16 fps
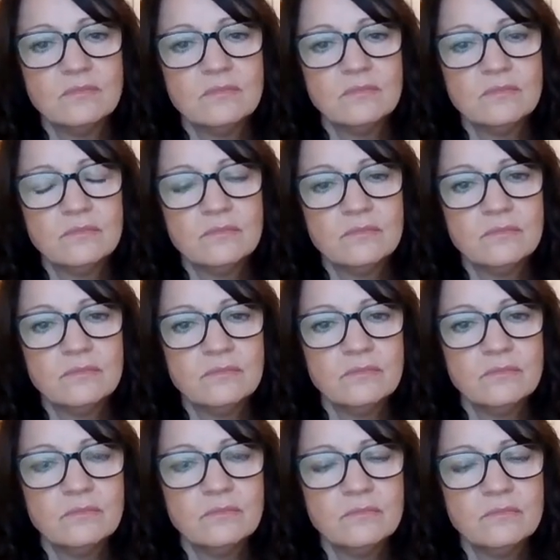
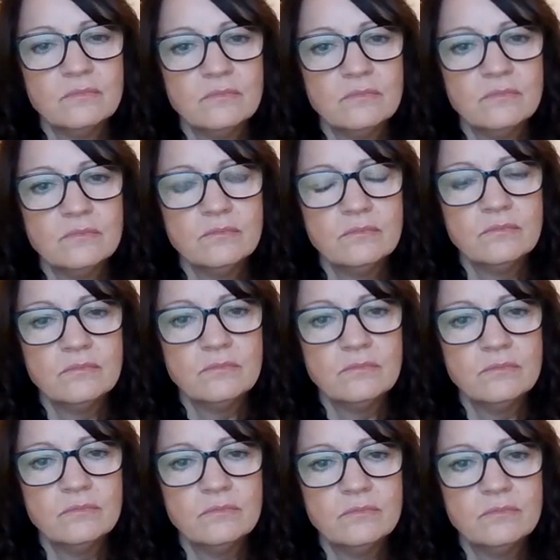
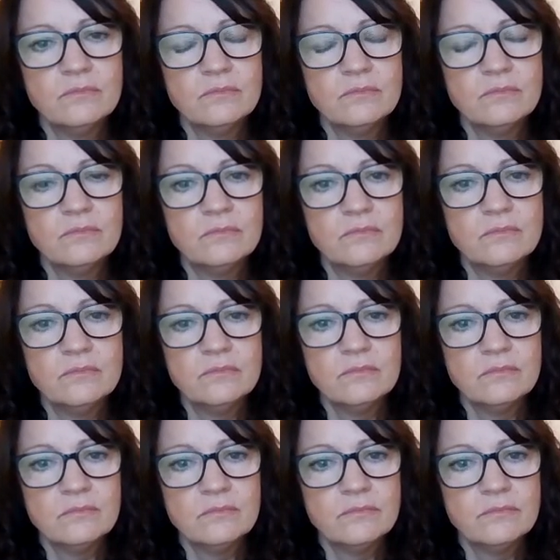
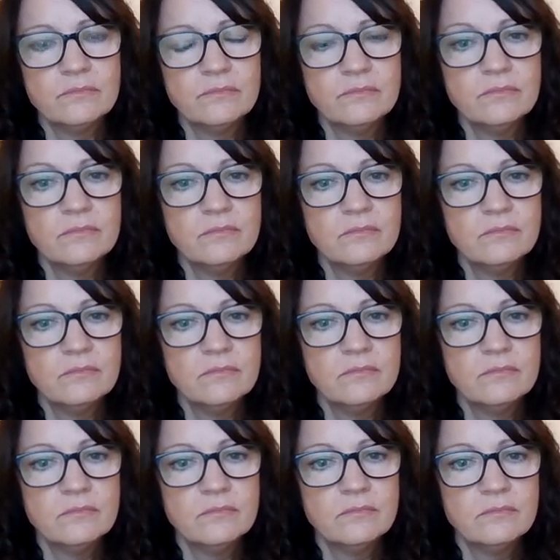
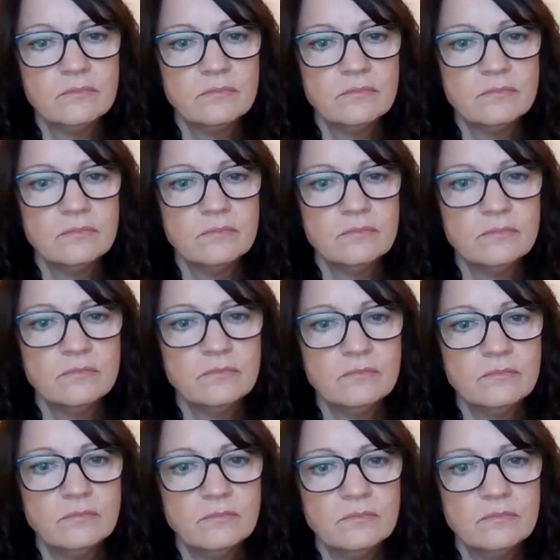
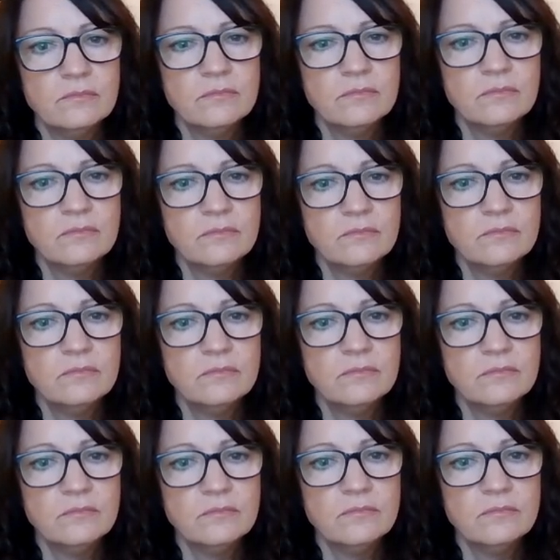
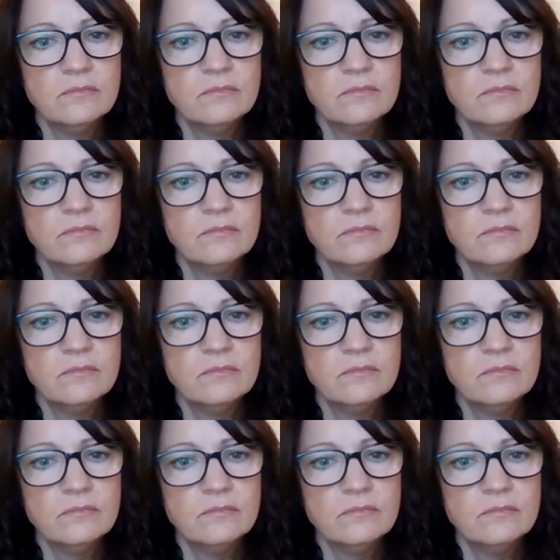No words are spoken by the person on screen.